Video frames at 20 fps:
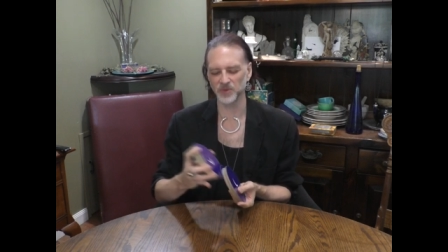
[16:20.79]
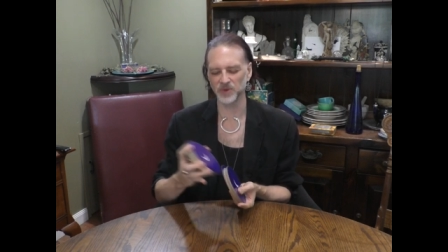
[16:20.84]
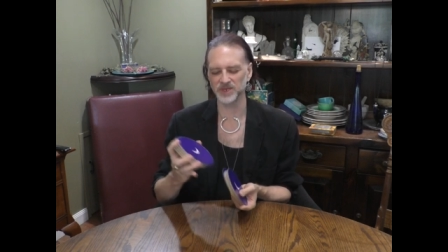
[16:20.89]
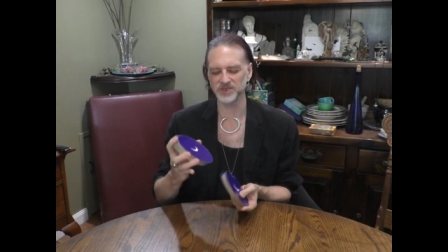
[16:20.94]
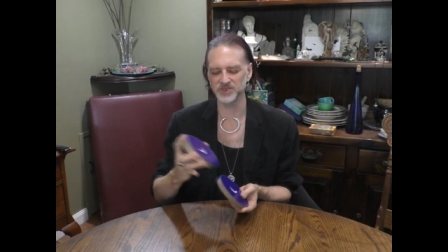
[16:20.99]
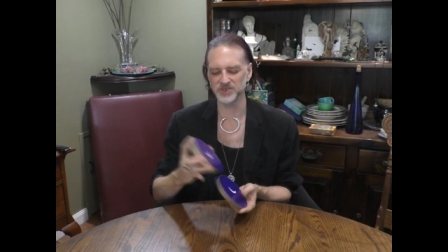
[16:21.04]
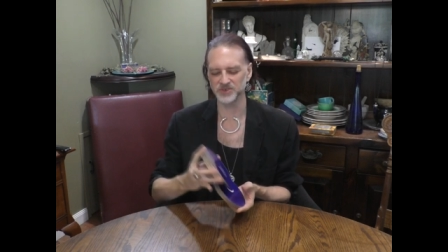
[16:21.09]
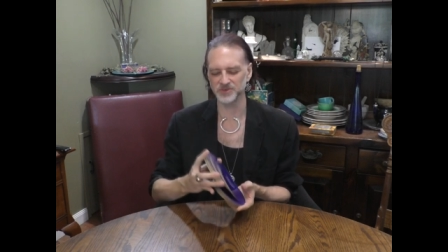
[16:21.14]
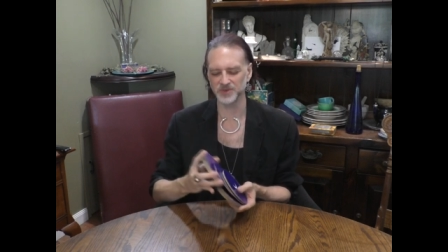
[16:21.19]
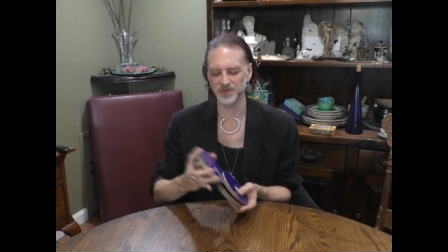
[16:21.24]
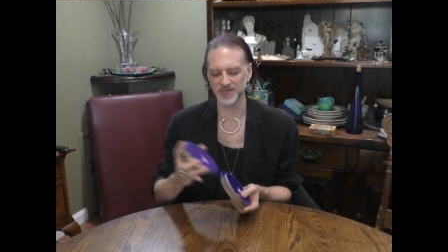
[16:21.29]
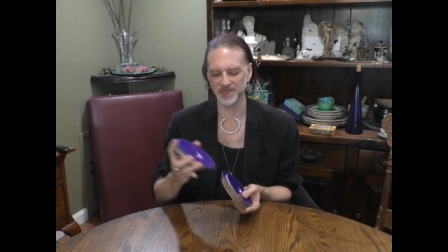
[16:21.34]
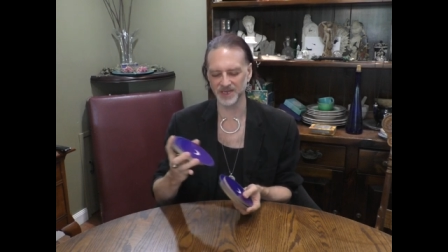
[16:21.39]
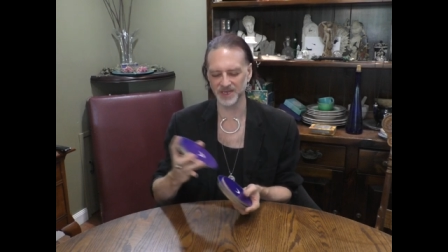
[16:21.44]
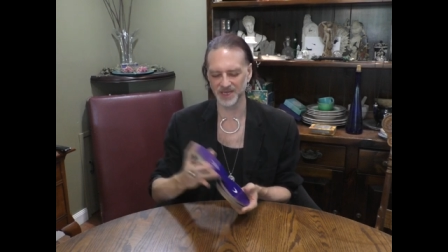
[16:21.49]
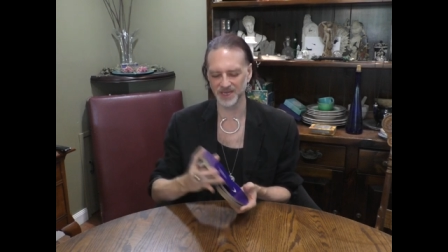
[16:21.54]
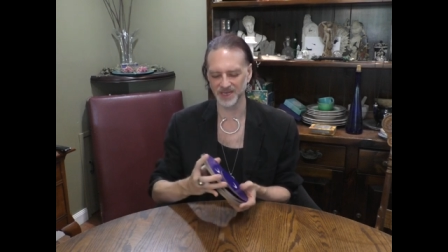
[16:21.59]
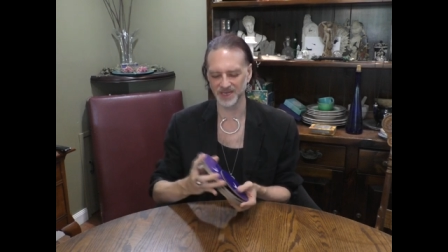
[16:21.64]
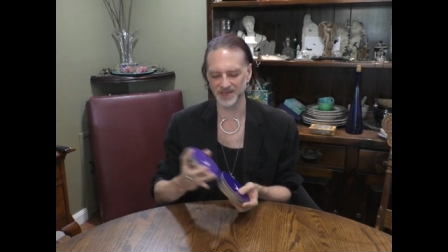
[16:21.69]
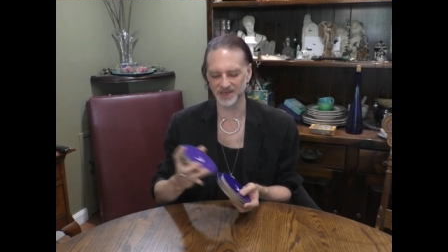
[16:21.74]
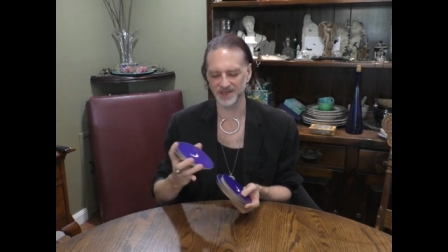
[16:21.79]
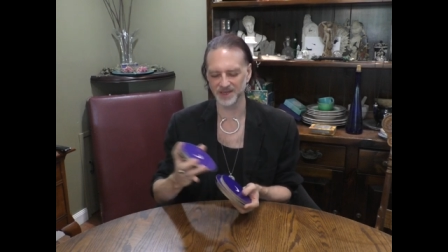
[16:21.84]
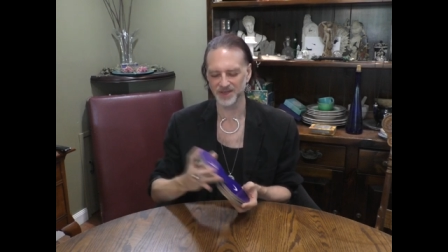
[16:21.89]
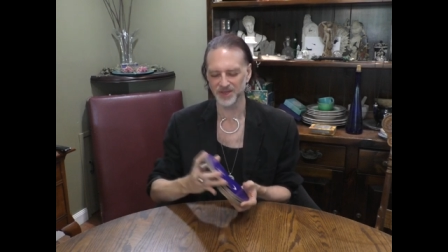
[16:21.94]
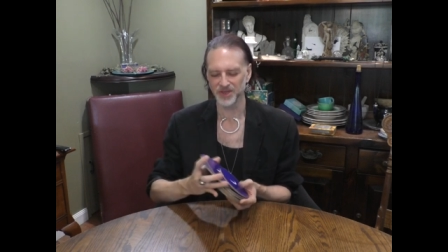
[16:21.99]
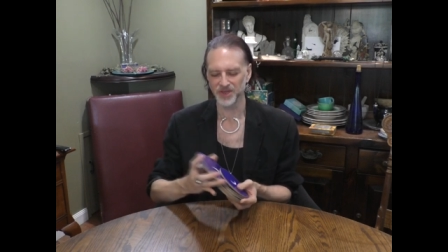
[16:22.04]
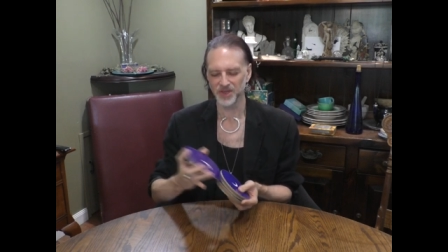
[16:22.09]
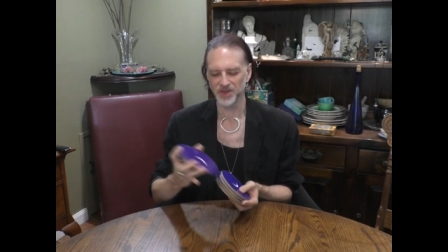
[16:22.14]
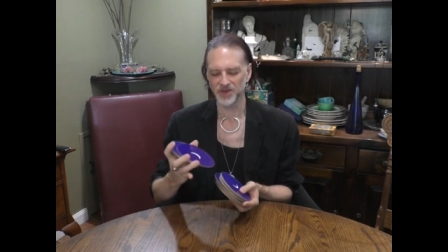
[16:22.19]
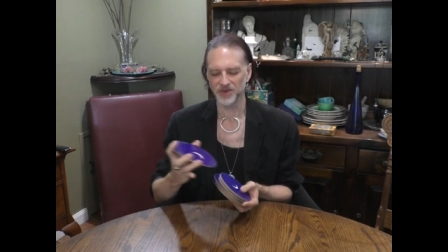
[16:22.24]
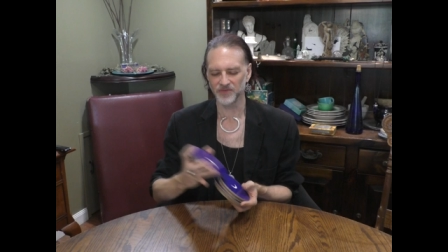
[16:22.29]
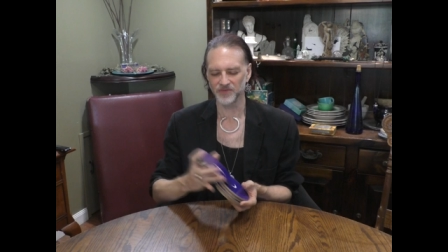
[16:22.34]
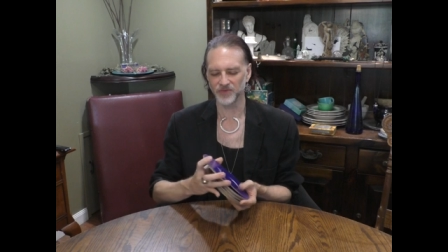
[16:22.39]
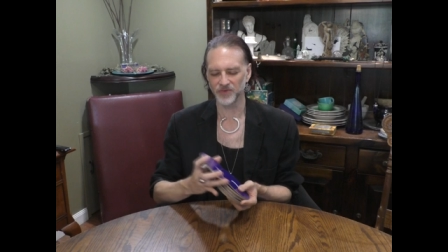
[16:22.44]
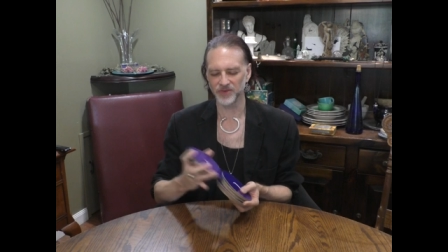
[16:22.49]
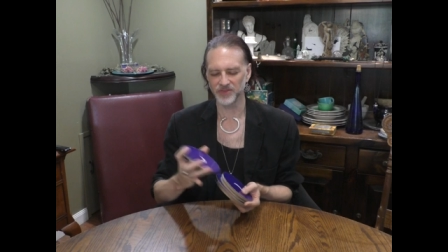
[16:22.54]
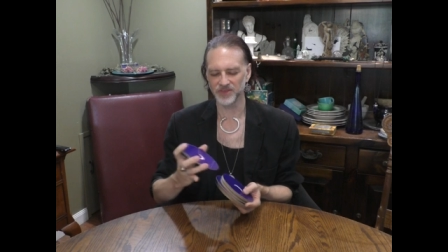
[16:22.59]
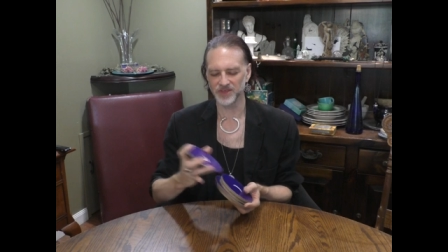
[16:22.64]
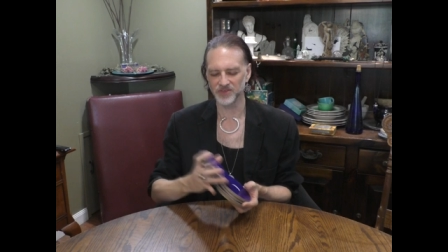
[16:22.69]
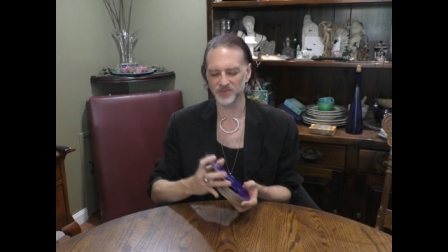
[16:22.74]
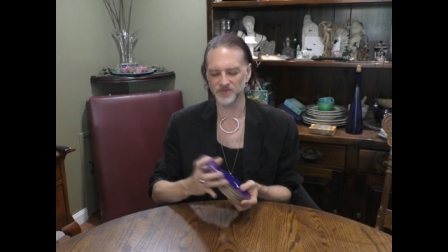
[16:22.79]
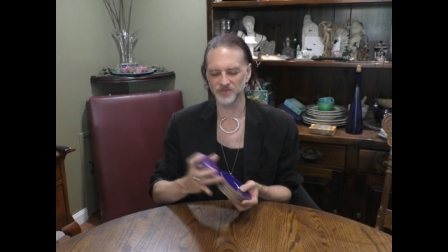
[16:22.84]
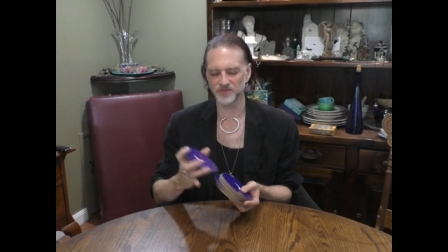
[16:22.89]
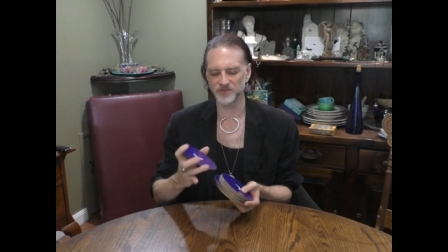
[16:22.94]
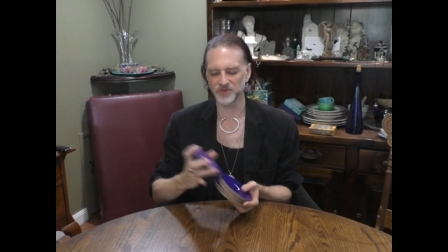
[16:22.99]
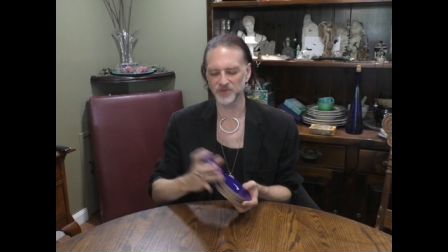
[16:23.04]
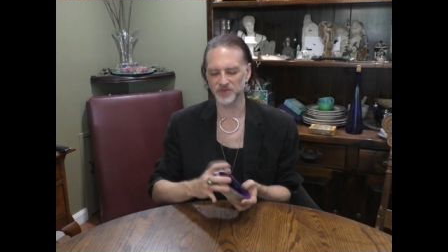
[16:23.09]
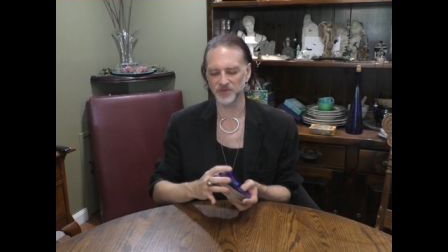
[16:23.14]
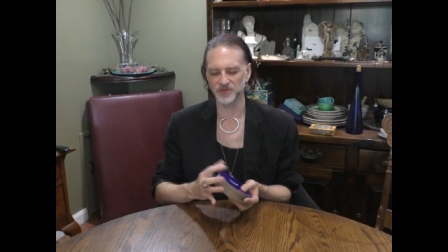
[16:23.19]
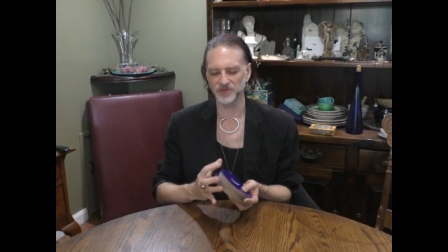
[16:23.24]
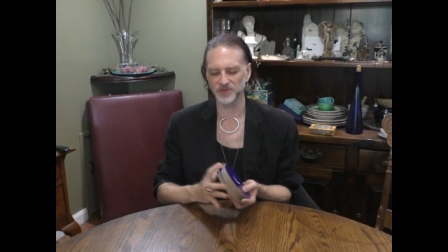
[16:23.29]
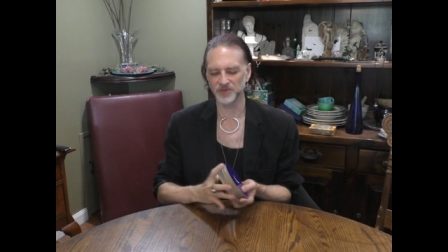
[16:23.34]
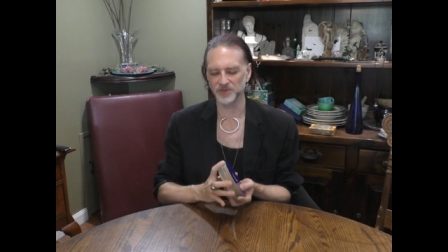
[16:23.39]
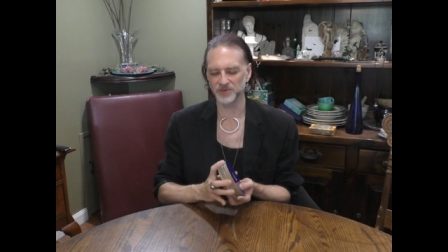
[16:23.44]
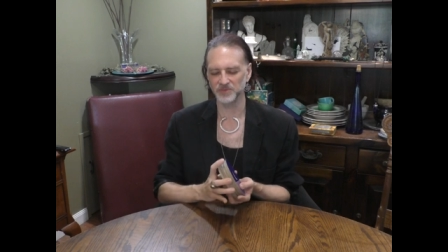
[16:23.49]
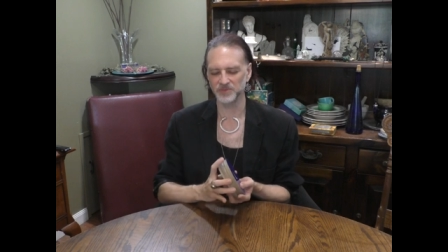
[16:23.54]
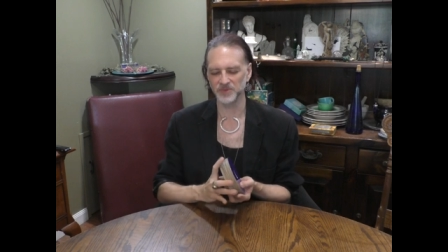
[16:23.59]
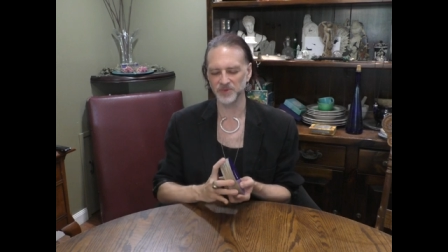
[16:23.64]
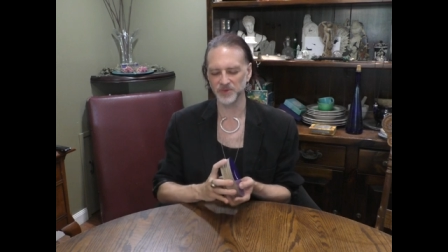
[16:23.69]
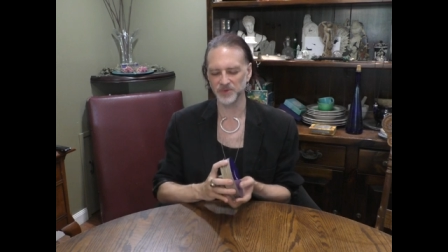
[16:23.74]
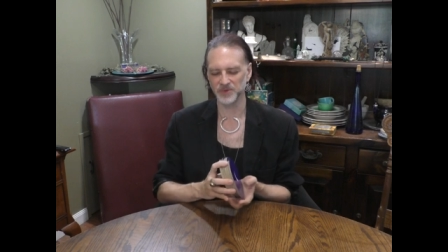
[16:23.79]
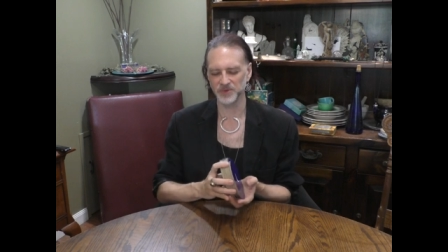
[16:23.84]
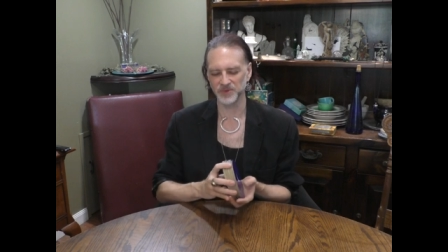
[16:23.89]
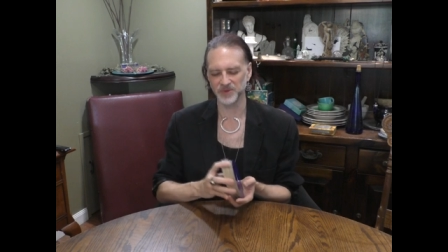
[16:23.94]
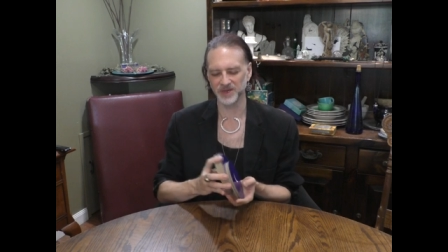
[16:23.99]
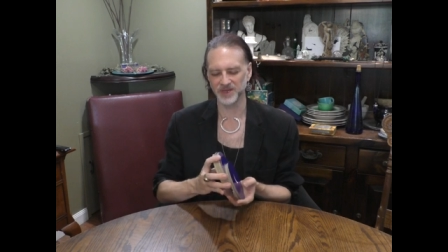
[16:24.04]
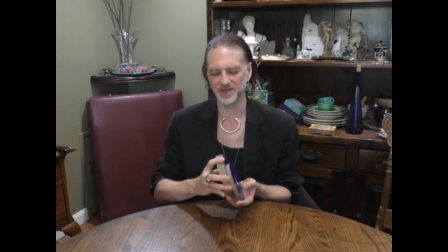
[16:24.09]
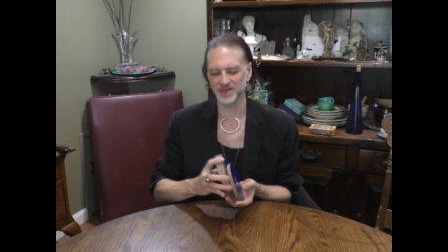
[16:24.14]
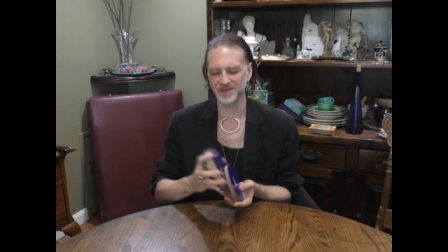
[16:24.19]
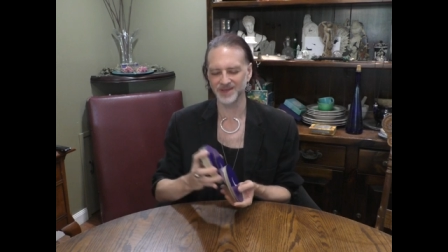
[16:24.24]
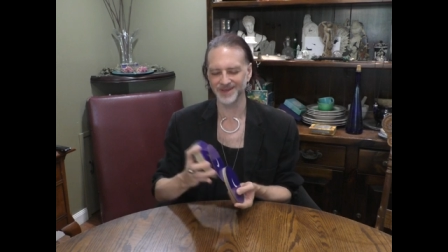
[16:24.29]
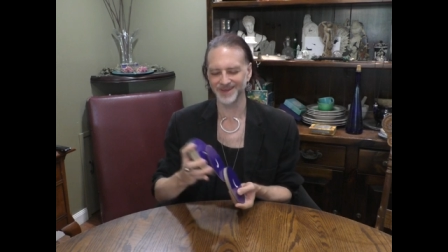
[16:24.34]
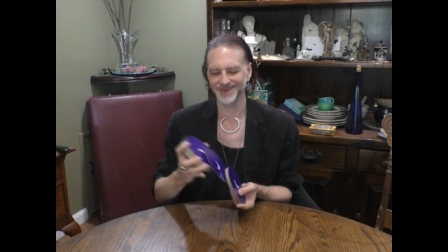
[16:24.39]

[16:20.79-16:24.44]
What do we need for this full moon